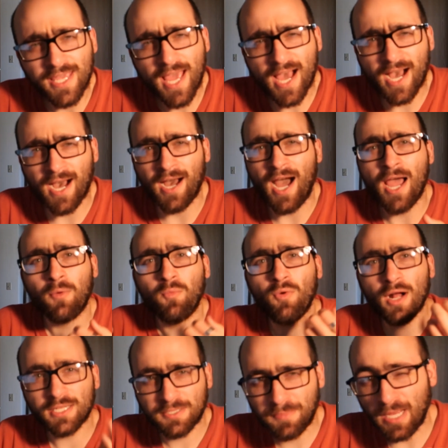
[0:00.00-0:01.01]
yeah, I
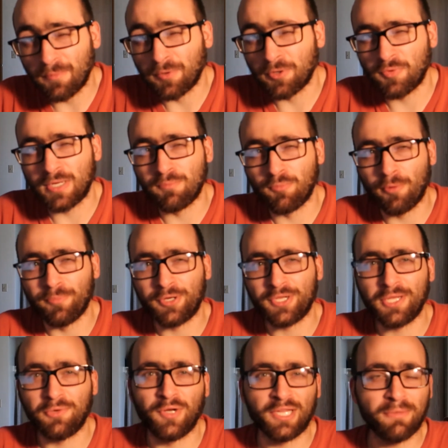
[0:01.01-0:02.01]
want to be able to read more
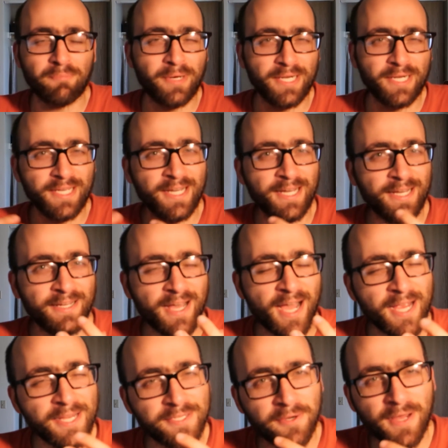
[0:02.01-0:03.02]
books at once, but uh,
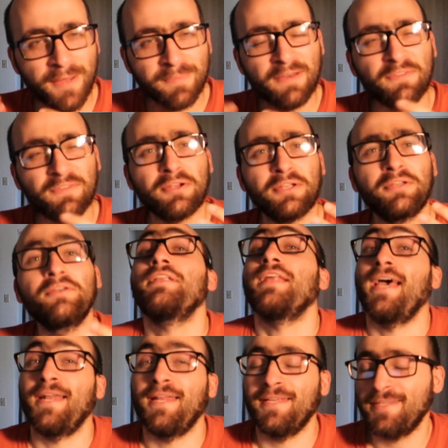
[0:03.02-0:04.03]
I don't. I'm not very good
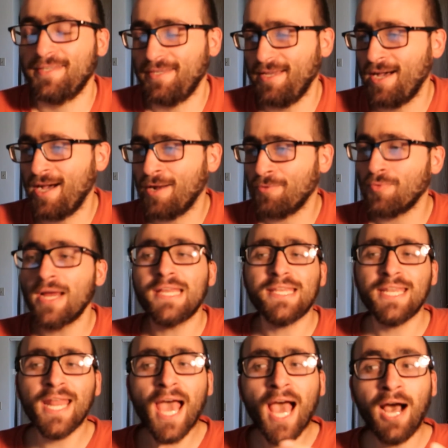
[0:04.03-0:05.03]
at it. Uh,
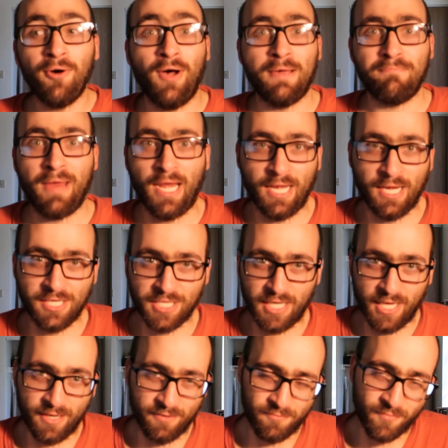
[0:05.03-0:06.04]
right now, I'm managing
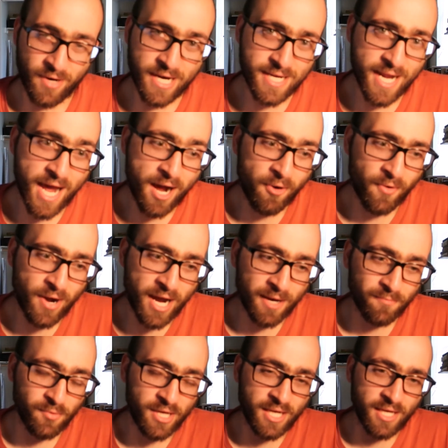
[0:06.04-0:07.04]
it. Right now,
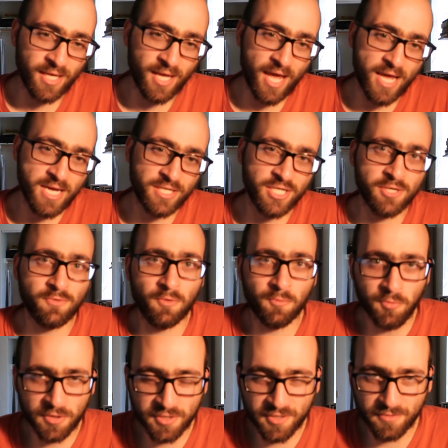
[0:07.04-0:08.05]
I'm reading a general
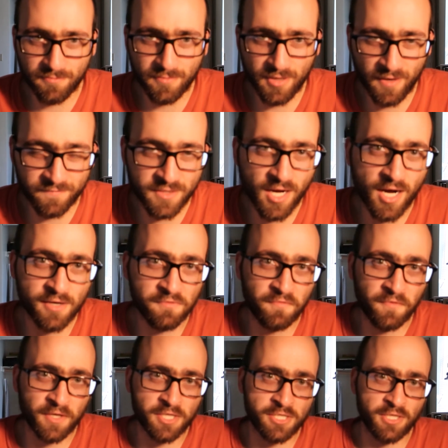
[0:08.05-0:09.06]
work of
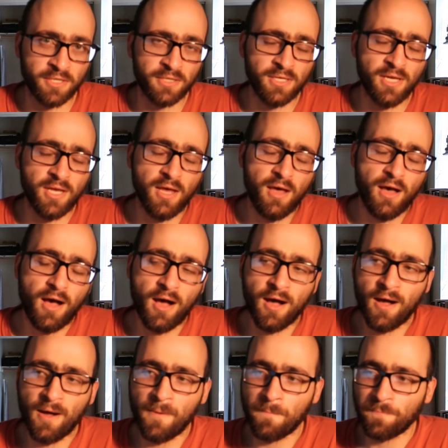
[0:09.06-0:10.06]
nonfiction,
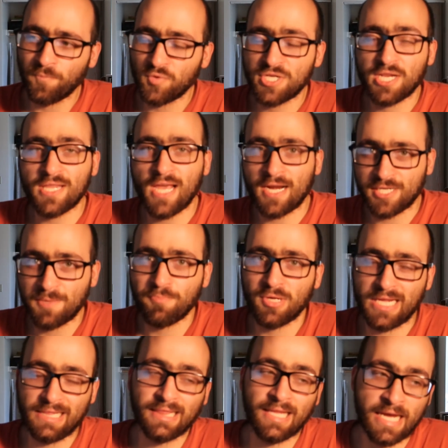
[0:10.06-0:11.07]
um, which is actually
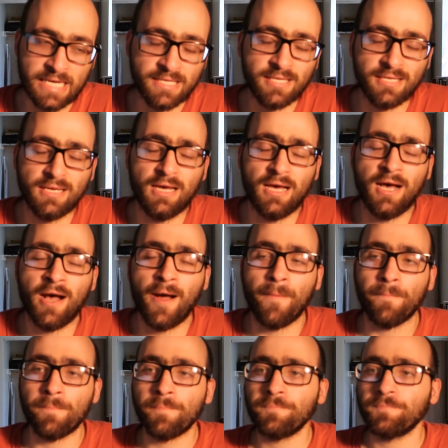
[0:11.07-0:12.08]
pretty light.
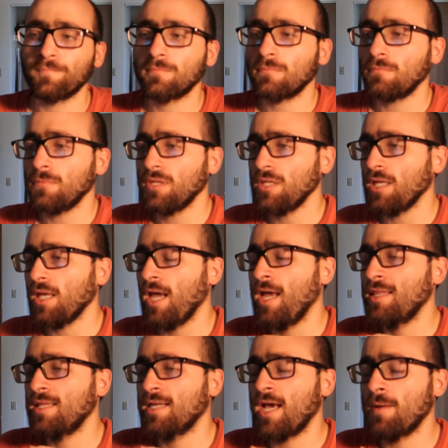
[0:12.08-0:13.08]
Um,
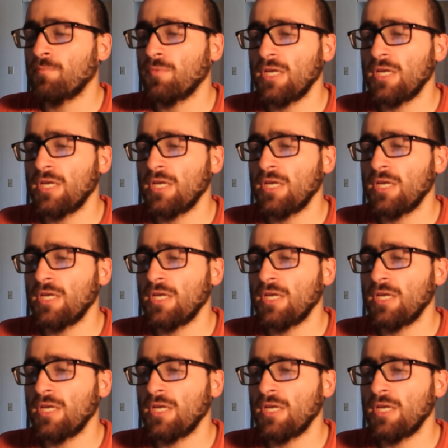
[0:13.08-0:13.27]
and then I'm